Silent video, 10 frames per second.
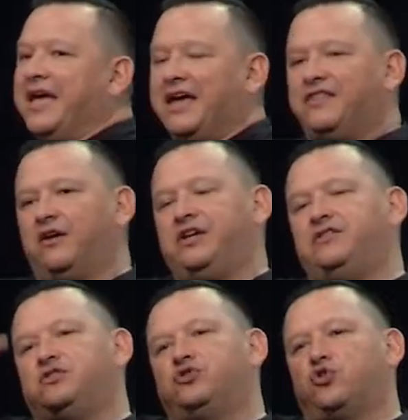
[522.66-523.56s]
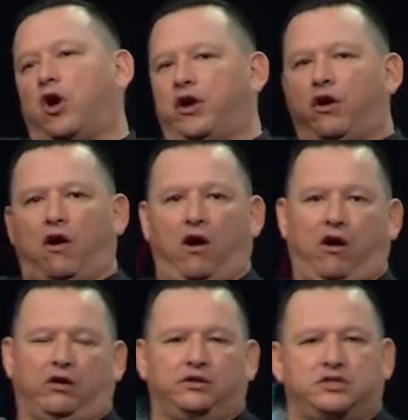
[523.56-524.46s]
and there he's drawing
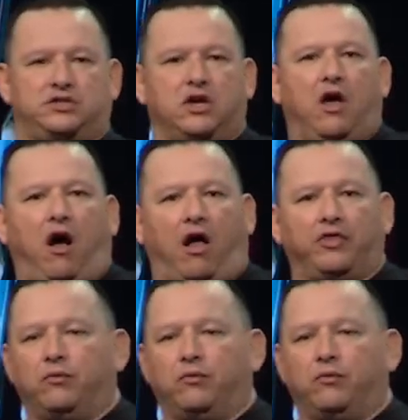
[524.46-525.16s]
hearts on the